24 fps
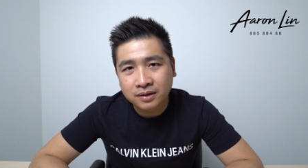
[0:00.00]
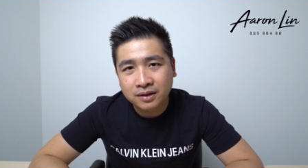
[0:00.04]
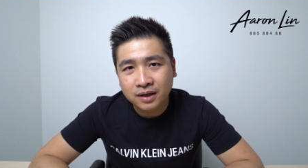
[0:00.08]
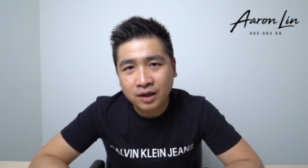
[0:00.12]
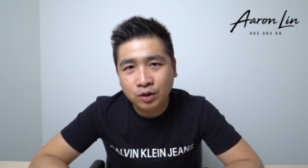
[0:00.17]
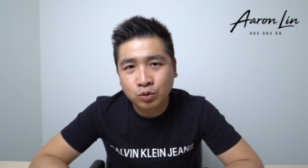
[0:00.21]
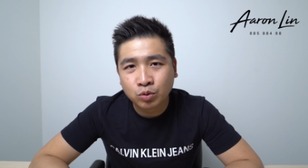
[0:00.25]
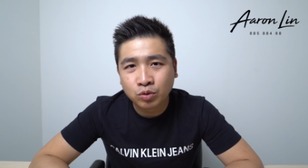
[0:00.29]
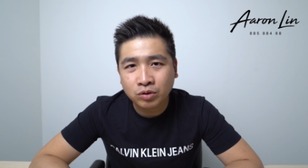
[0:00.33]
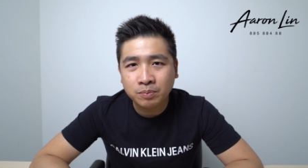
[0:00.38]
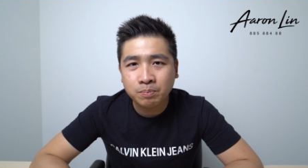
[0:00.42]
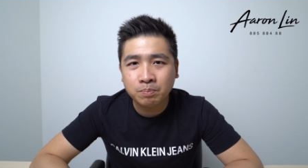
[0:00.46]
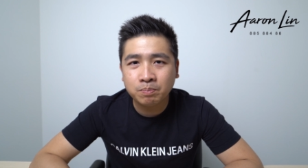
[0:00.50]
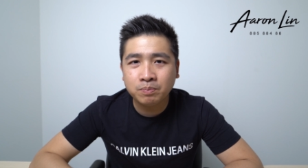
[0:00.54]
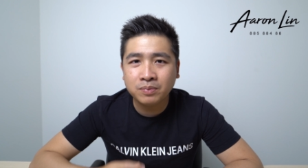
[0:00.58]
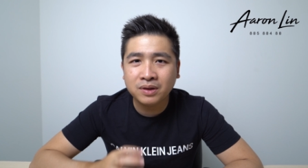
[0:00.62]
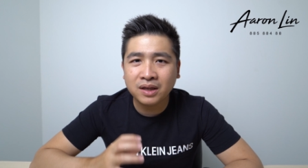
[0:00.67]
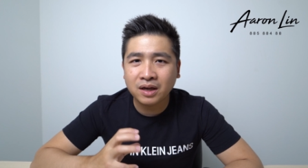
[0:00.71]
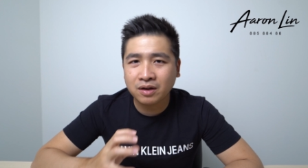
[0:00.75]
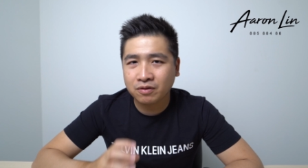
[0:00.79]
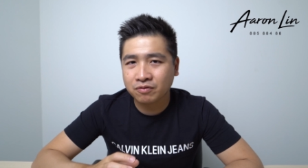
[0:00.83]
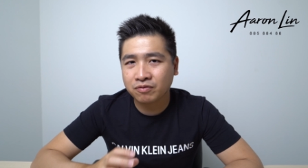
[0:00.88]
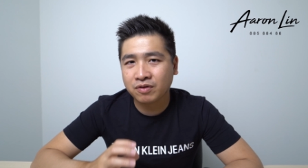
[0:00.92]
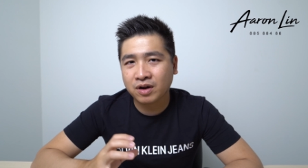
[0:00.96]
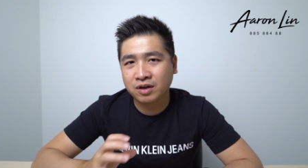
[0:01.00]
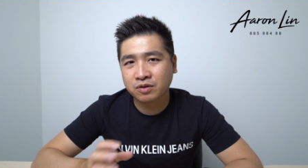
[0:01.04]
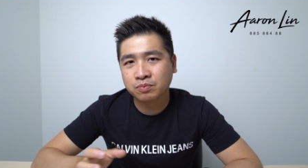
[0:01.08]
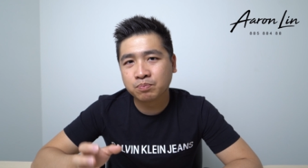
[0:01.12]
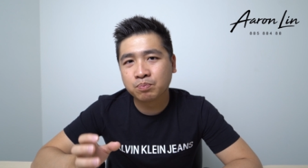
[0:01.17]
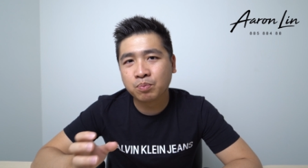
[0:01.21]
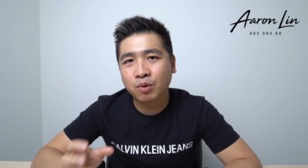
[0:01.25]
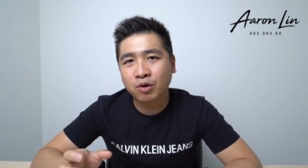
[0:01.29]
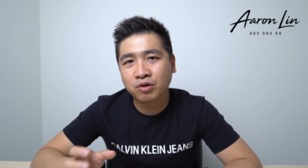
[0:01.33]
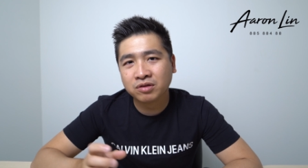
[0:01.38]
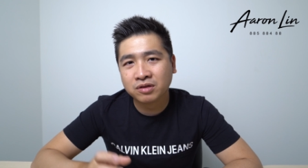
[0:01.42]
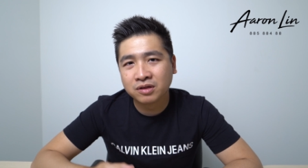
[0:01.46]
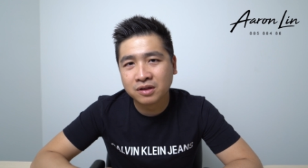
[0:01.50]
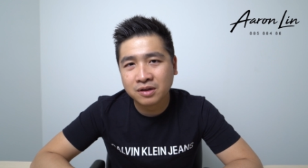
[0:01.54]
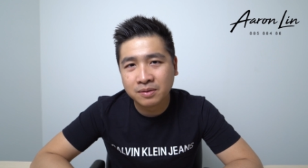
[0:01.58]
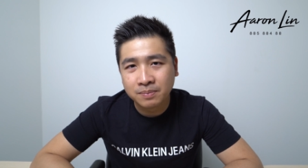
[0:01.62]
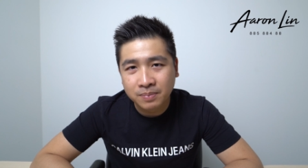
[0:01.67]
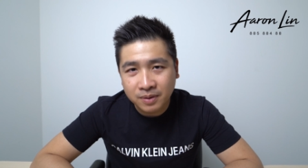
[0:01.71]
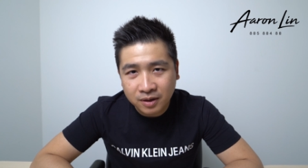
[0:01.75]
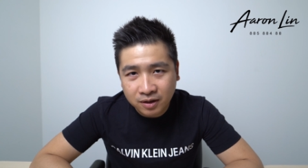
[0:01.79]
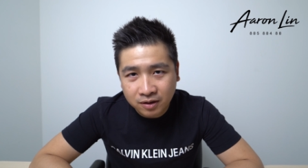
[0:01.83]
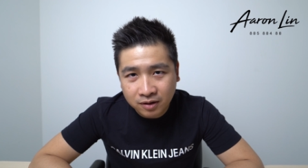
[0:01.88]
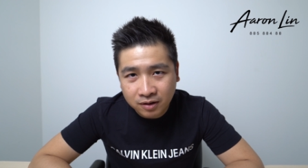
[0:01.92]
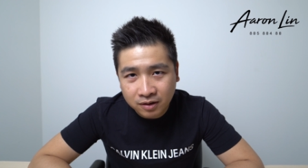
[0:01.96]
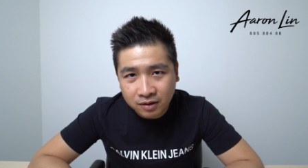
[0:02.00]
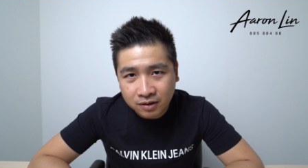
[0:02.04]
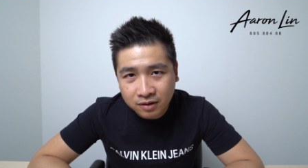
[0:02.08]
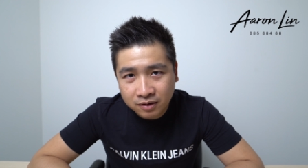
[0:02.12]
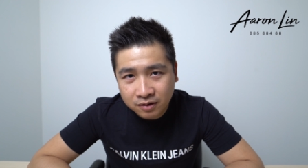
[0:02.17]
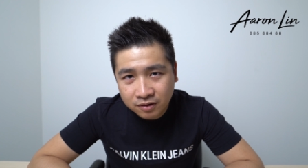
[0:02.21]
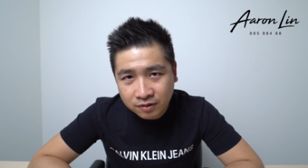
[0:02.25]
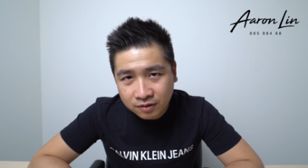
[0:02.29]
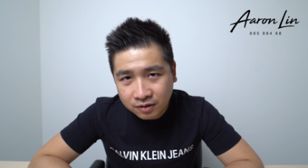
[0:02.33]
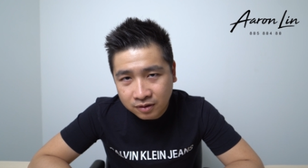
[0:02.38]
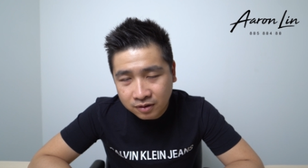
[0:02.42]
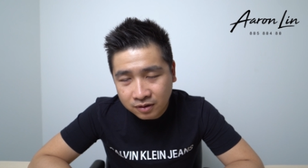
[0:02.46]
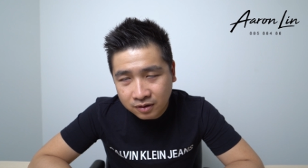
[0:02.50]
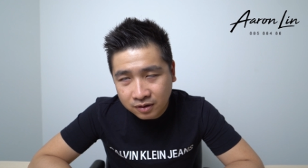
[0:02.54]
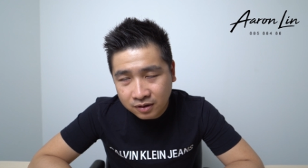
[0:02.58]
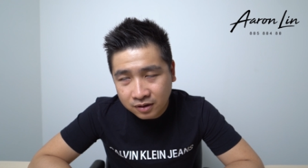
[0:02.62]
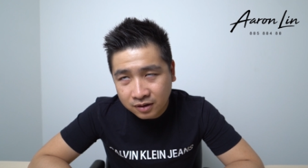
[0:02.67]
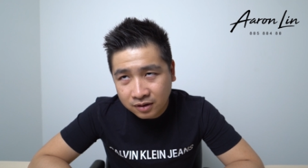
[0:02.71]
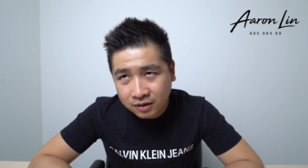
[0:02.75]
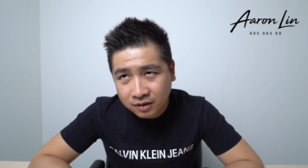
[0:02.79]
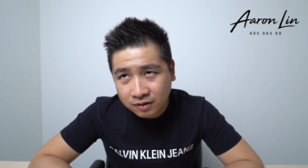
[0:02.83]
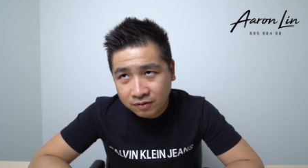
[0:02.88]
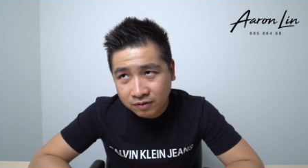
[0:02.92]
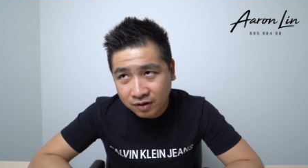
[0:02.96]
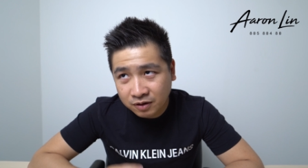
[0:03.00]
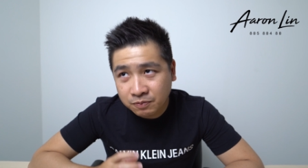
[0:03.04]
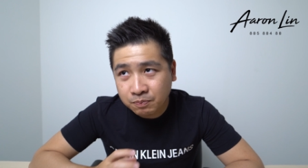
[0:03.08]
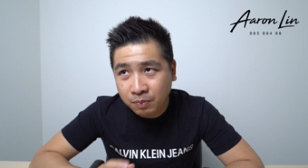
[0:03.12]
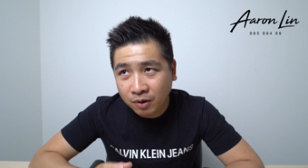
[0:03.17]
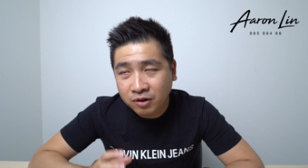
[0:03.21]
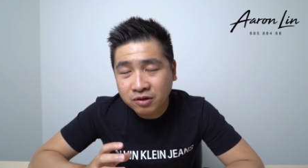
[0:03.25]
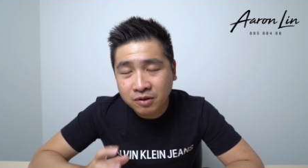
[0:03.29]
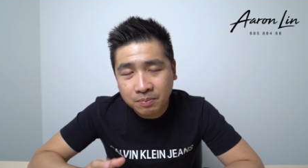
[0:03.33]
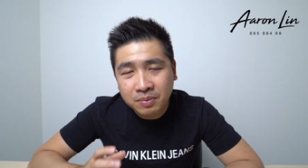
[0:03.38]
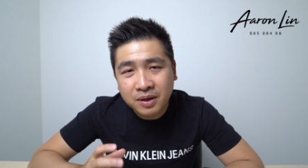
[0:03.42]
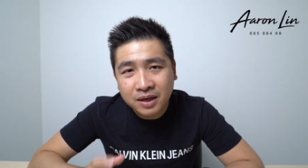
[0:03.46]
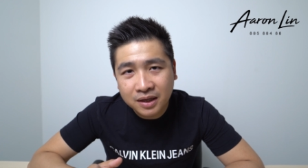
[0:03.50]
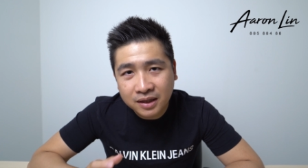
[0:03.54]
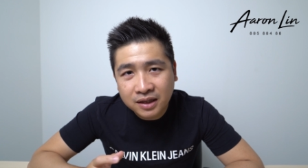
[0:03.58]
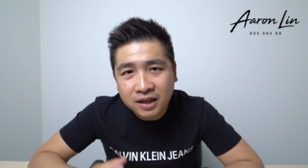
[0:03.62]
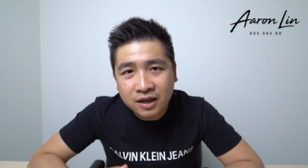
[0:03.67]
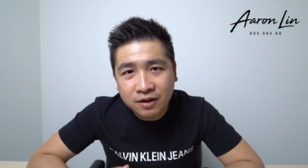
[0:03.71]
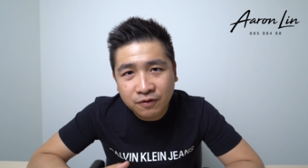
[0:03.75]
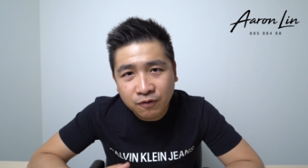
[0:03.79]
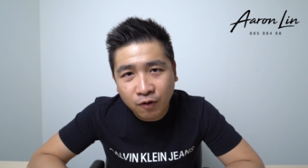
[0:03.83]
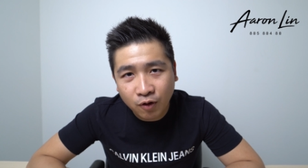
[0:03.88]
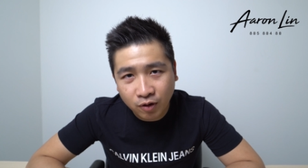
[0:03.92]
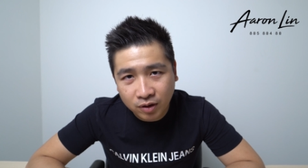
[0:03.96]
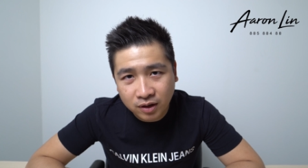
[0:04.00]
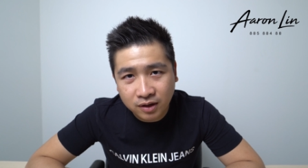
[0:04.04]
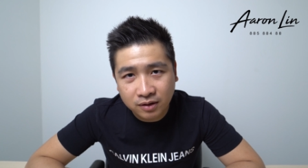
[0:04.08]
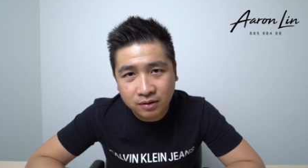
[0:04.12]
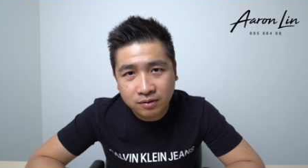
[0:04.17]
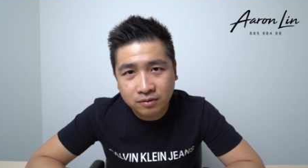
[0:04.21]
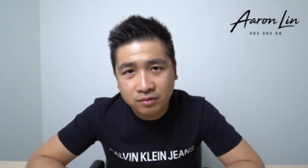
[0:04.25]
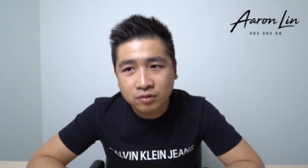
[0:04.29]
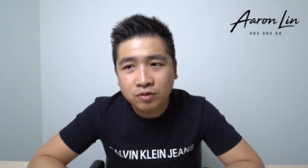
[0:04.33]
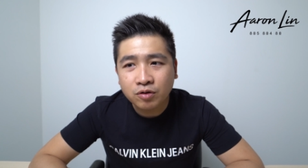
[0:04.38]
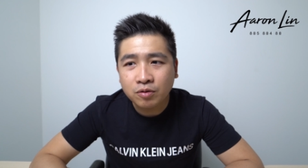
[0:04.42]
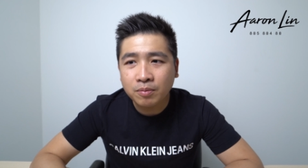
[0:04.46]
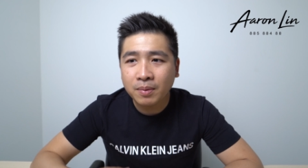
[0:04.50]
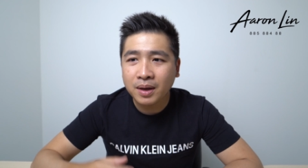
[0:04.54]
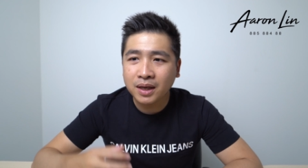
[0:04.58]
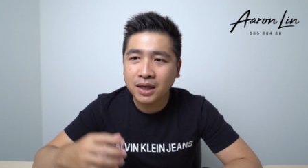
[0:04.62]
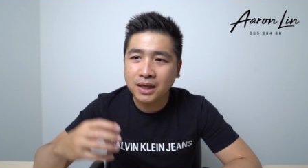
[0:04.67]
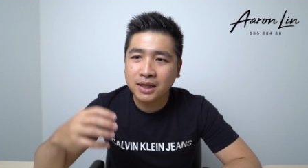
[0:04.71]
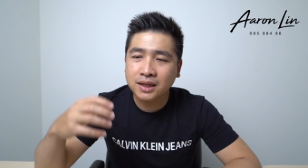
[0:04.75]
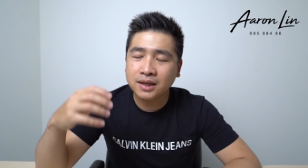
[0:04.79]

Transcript: They don't take responsibility for it. So many